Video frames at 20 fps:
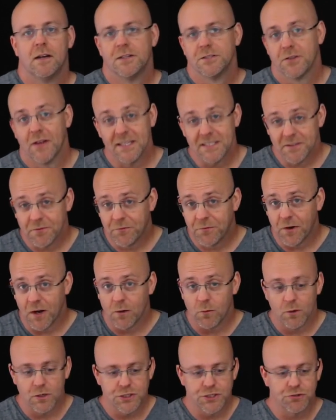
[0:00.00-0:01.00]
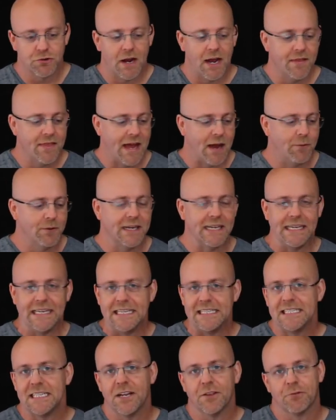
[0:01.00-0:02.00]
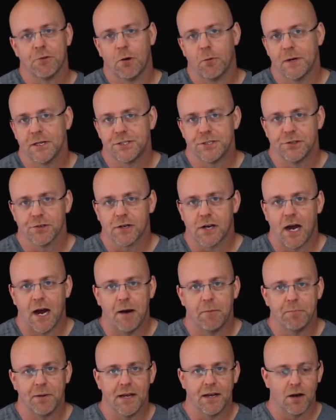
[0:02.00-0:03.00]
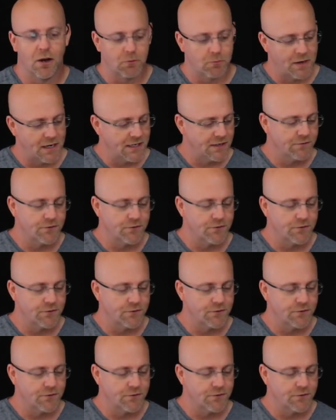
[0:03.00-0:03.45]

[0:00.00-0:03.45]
So that's a fun one. Try that one. Easy to throw into your comping already